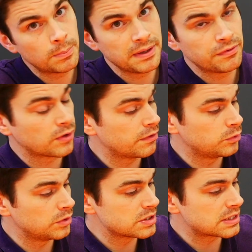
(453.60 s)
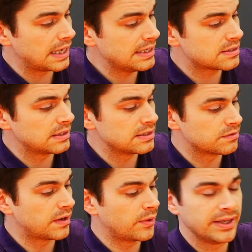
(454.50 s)
not be for everyone's taste, it is
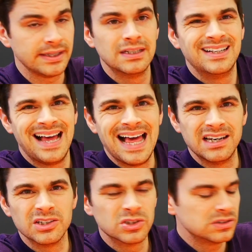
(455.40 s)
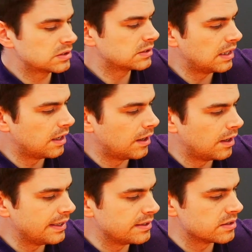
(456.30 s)
very elegant
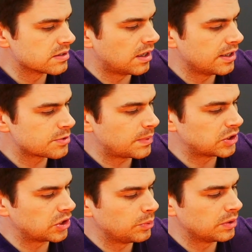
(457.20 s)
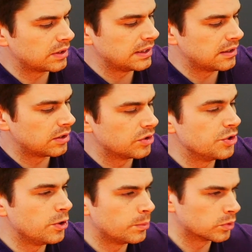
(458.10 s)
uh, in design, especially with the, uh, the
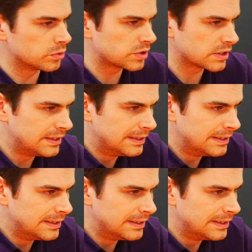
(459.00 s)
numerals.